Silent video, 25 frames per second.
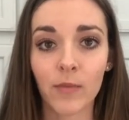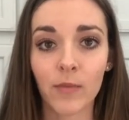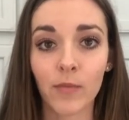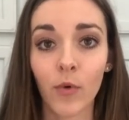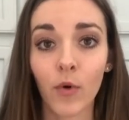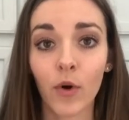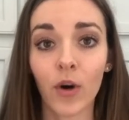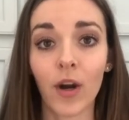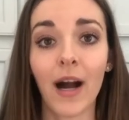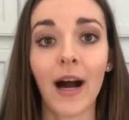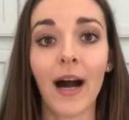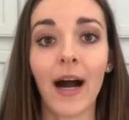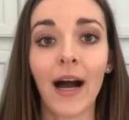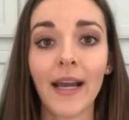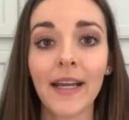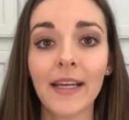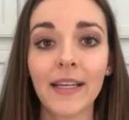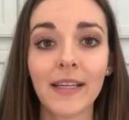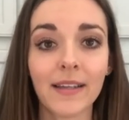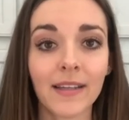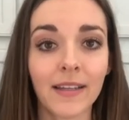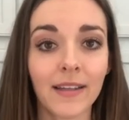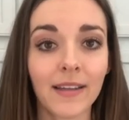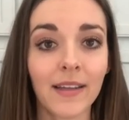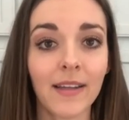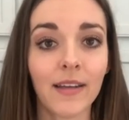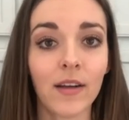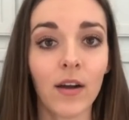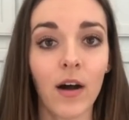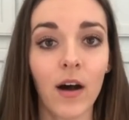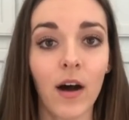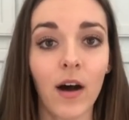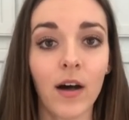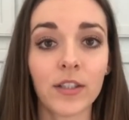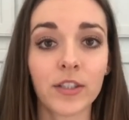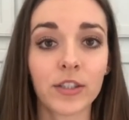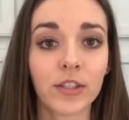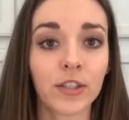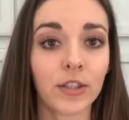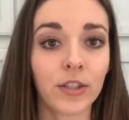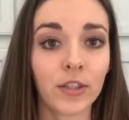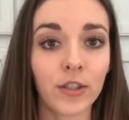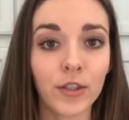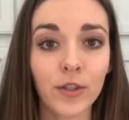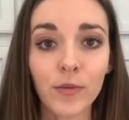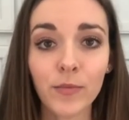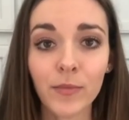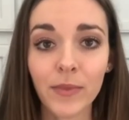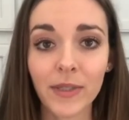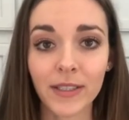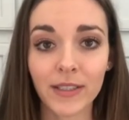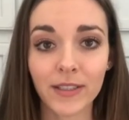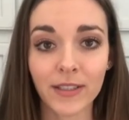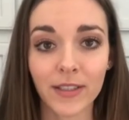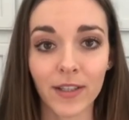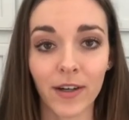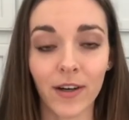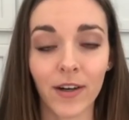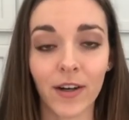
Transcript: more heightened than us humans